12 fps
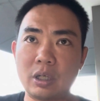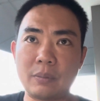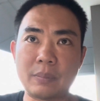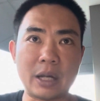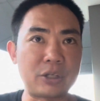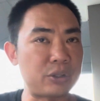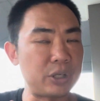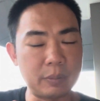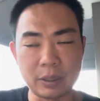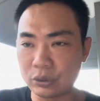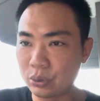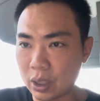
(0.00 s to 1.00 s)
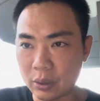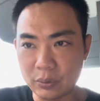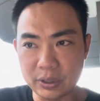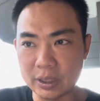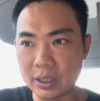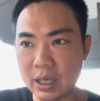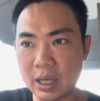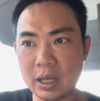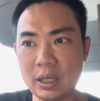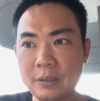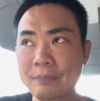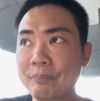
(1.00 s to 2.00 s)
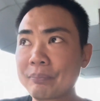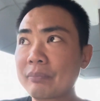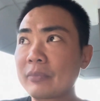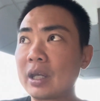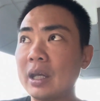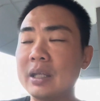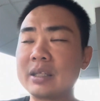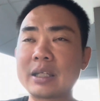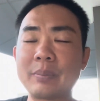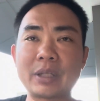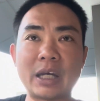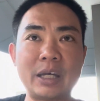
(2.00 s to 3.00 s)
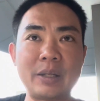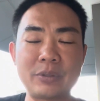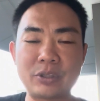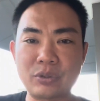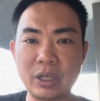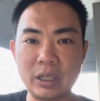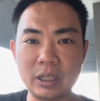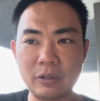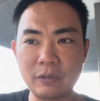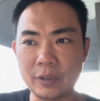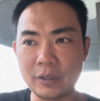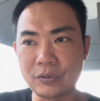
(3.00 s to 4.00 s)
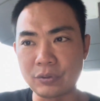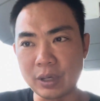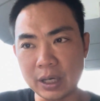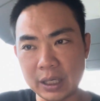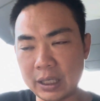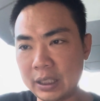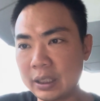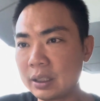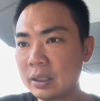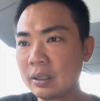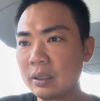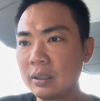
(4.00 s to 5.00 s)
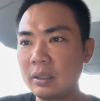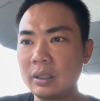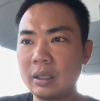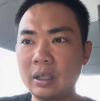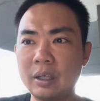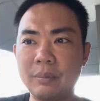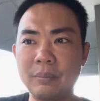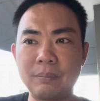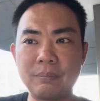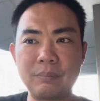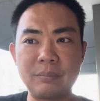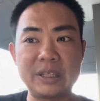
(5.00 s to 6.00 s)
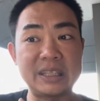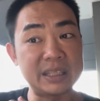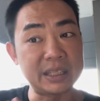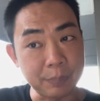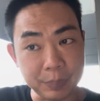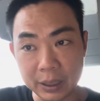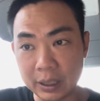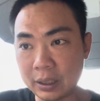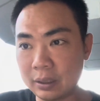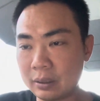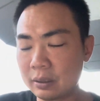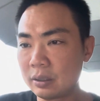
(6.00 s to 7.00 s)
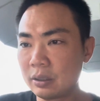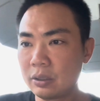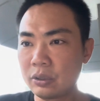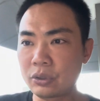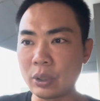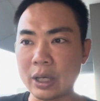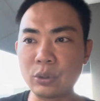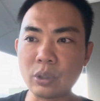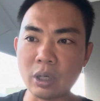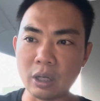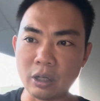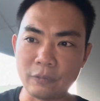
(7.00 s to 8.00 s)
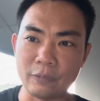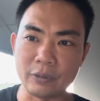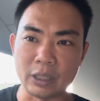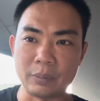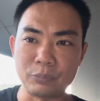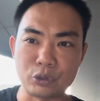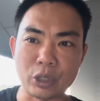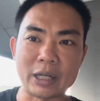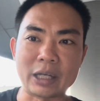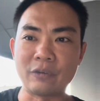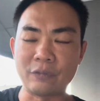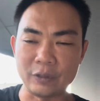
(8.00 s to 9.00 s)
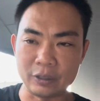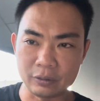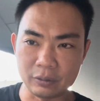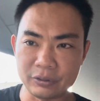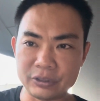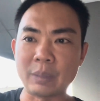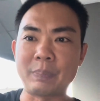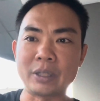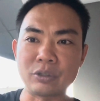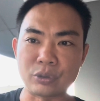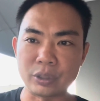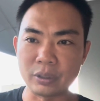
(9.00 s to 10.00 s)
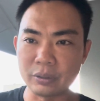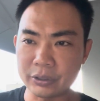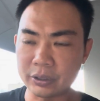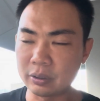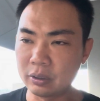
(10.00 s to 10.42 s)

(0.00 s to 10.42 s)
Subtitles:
I train about 2 hours a day, and sometimes training involves running, skipping. So I do a lot of track and field skipping drills.